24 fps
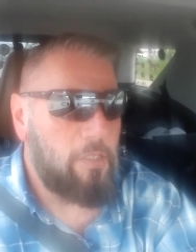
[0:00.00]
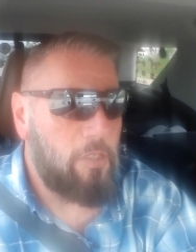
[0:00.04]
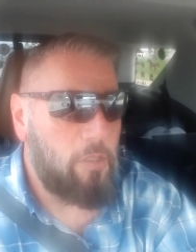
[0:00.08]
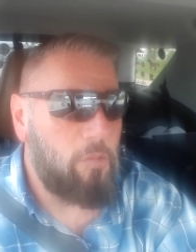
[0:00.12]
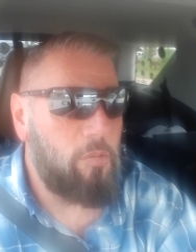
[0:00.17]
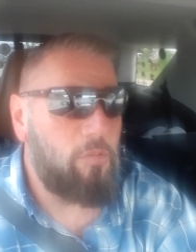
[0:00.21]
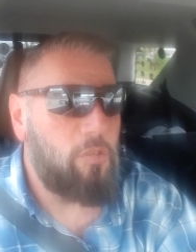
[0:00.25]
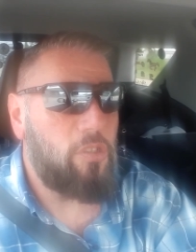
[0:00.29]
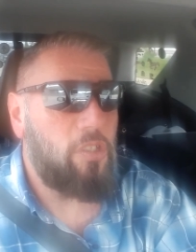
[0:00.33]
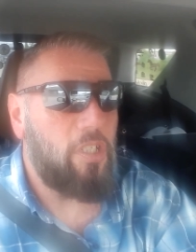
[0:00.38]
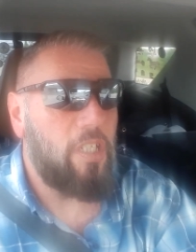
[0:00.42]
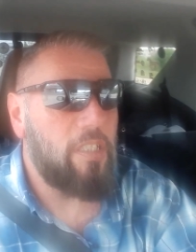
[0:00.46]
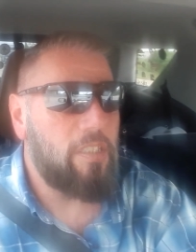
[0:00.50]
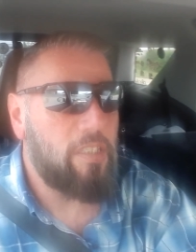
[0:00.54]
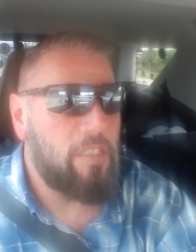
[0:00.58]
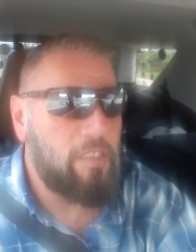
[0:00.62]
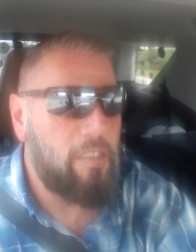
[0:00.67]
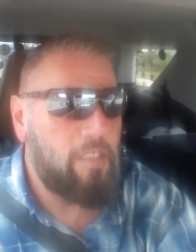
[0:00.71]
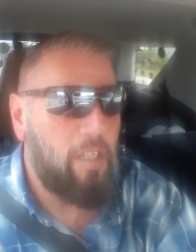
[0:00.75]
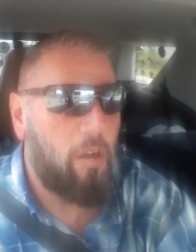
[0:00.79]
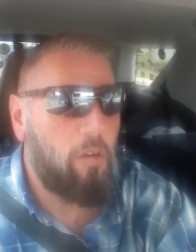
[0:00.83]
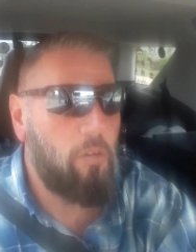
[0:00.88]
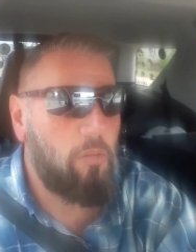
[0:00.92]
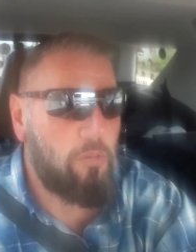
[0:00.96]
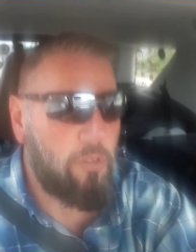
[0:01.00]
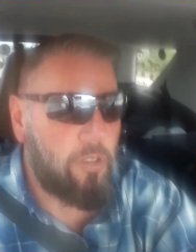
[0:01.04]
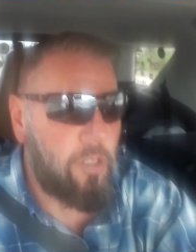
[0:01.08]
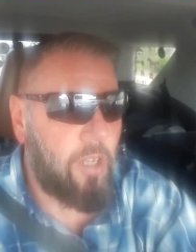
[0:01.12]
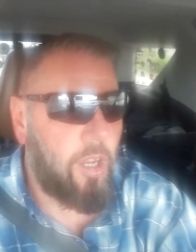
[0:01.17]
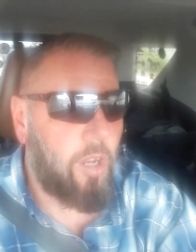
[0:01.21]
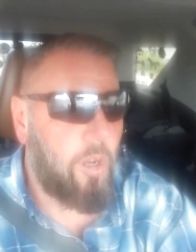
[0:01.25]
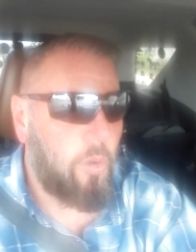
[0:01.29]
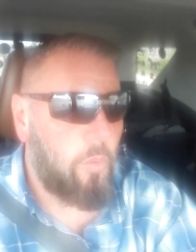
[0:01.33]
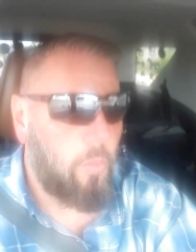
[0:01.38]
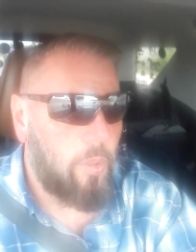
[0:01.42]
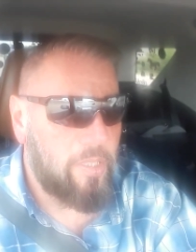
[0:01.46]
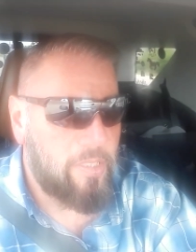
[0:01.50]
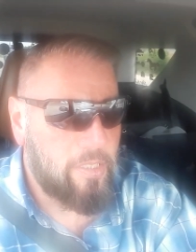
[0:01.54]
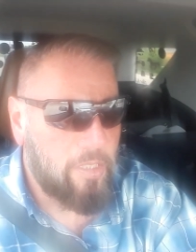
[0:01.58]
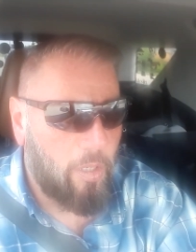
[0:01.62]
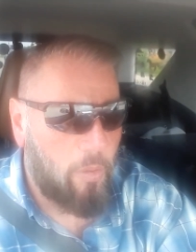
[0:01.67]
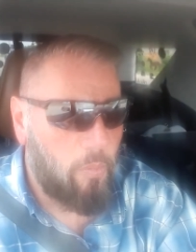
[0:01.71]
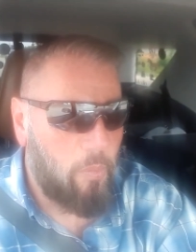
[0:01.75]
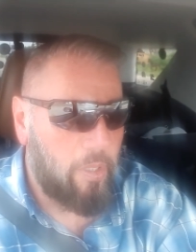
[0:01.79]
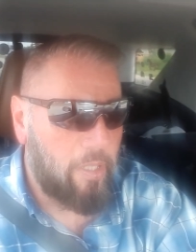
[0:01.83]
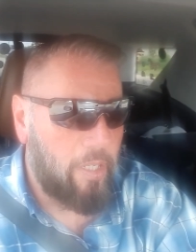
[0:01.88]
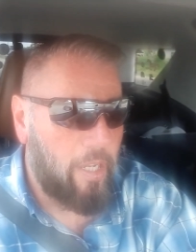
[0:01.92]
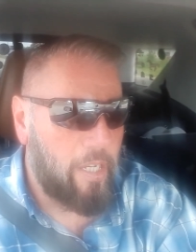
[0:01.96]
You just don't know what's
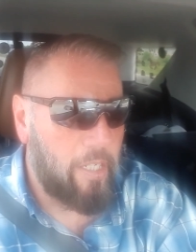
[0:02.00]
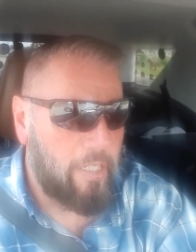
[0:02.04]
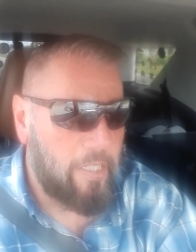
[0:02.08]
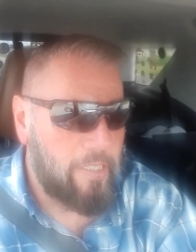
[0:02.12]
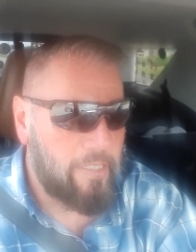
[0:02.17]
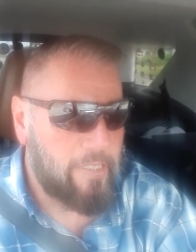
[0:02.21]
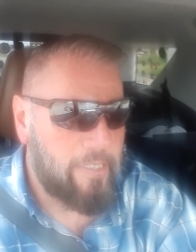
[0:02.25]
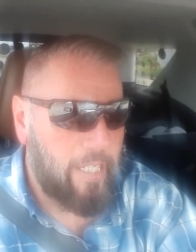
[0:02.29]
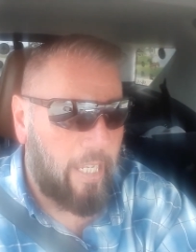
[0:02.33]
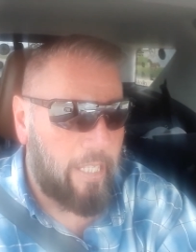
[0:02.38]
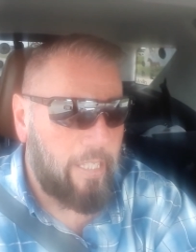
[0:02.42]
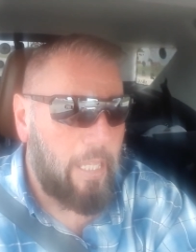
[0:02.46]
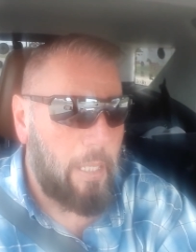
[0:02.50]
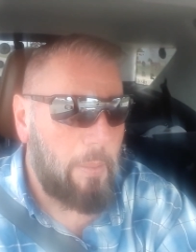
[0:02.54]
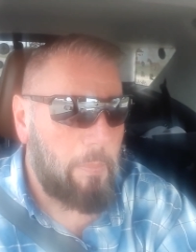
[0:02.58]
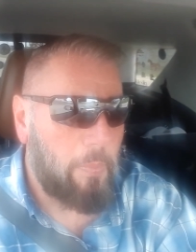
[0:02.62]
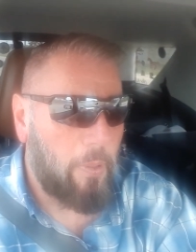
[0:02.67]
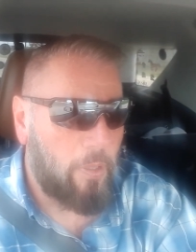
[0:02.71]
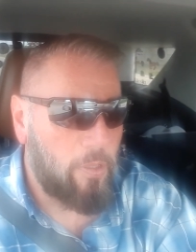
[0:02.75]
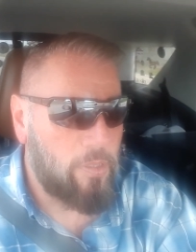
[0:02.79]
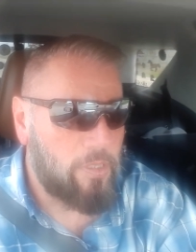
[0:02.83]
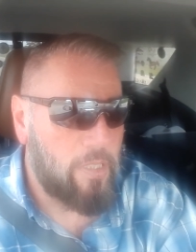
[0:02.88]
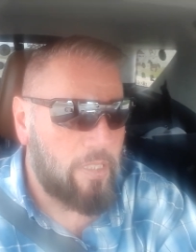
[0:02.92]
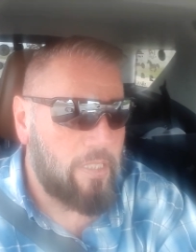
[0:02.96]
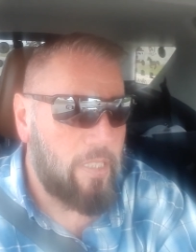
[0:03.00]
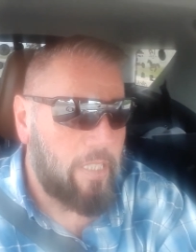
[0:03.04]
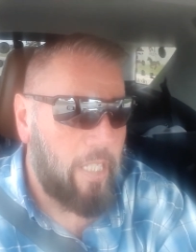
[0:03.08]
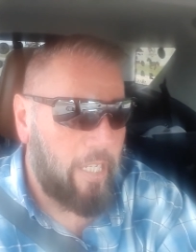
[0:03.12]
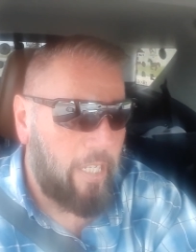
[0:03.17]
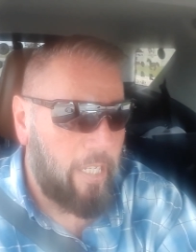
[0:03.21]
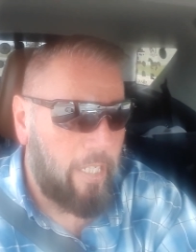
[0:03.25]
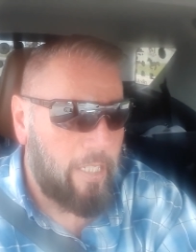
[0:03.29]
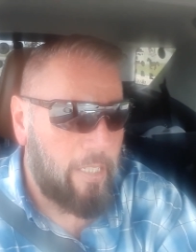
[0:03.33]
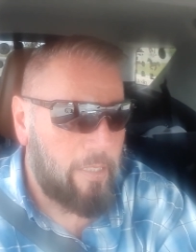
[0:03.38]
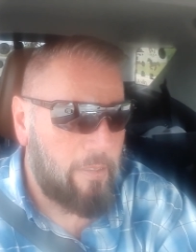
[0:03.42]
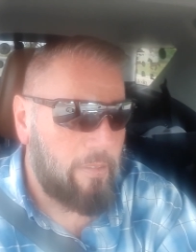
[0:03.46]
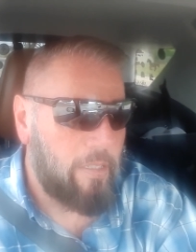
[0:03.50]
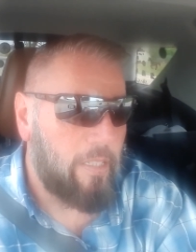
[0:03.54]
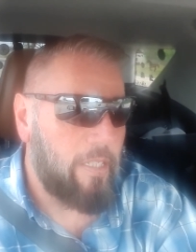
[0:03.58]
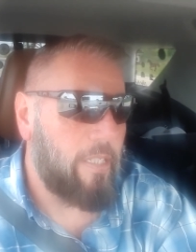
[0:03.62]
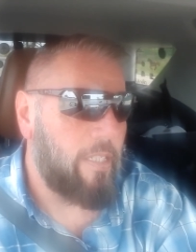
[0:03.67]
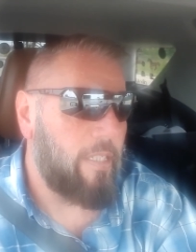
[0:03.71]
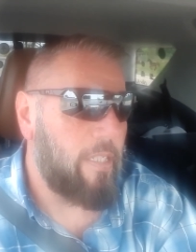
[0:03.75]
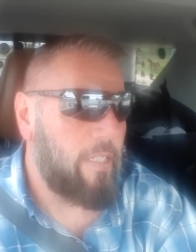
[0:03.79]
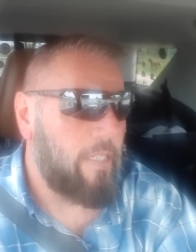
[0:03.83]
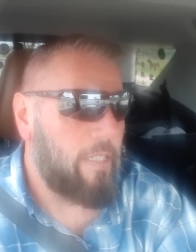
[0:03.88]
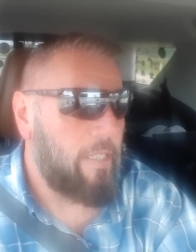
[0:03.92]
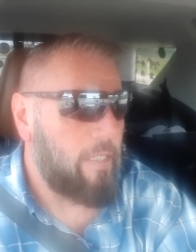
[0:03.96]
going on inside that person's head.
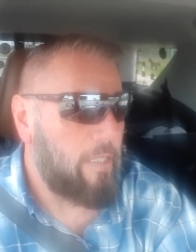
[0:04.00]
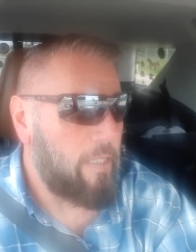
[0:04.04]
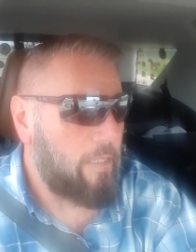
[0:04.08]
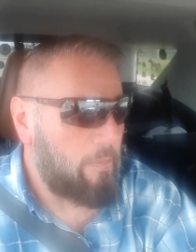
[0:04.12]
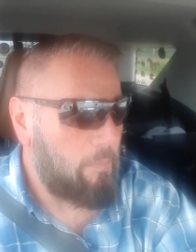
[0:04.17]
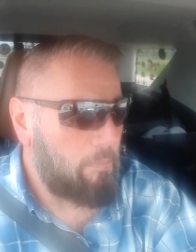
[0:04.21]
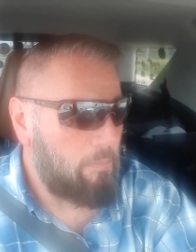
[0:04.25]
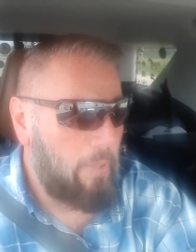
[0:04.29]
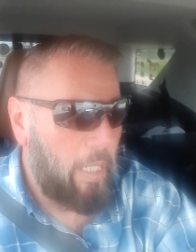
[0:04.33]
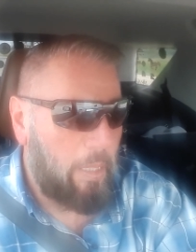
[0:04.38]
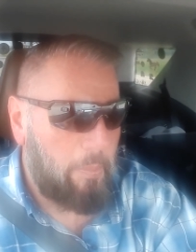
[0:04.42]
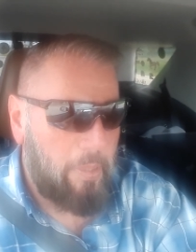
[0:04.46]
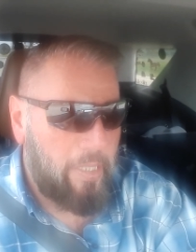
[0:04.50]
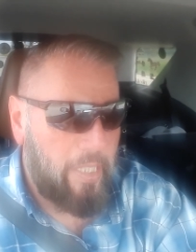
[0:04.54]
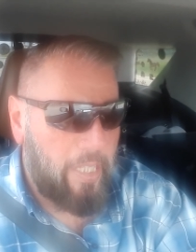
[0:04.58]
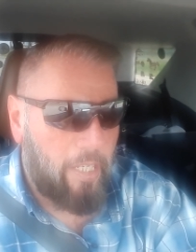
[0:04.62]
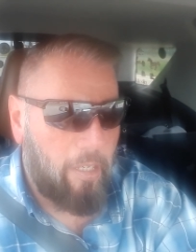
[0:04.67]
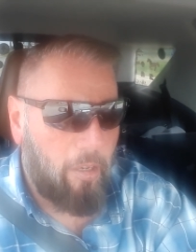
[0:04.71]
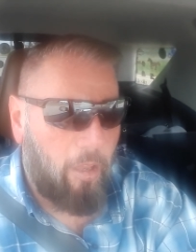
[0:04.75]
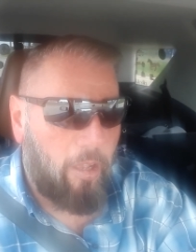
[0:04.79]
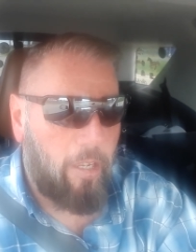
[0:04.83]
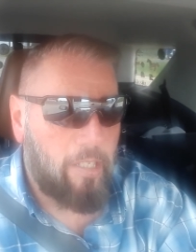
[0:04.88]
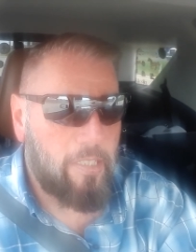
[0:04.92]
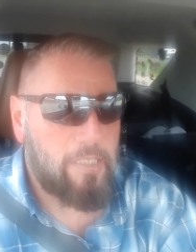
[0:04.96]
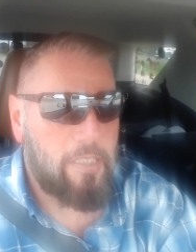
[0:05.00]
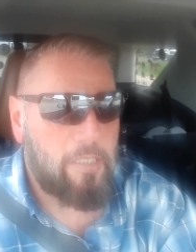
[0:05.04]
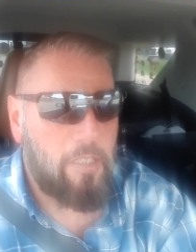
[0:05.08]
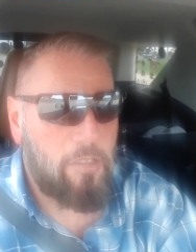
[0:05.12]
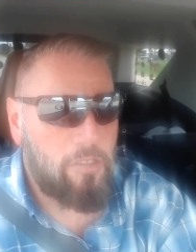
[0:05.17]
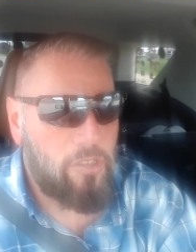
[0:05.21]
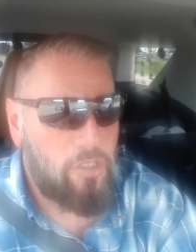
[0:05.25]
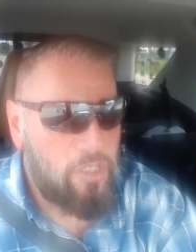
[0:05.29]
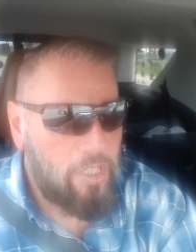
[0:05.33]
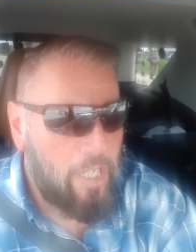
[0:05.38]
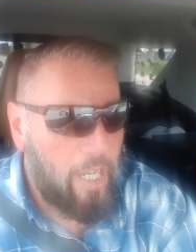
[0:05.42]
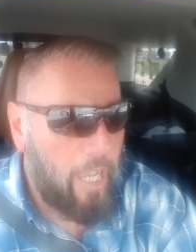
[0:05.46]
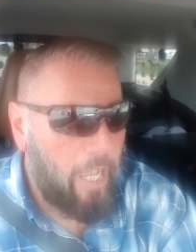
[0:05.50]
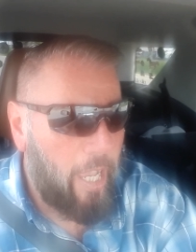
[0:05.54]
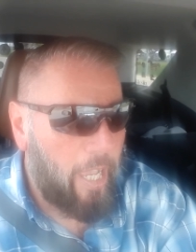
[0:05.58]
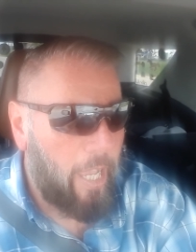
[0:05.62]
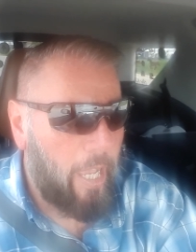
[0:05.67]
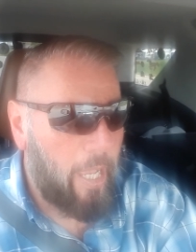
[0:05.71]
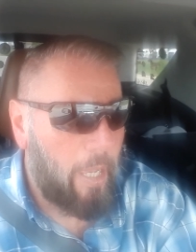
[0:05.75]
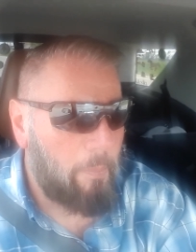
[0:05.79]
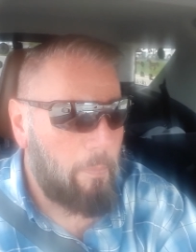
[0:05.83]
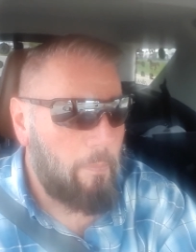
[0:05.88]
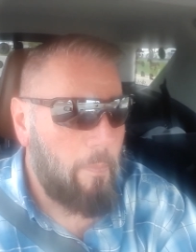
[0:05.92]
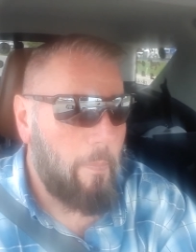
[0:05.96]
Maybe they lost their
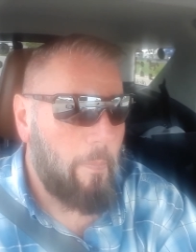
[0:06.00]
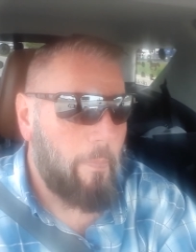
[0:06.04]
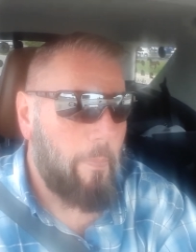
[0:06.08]
job,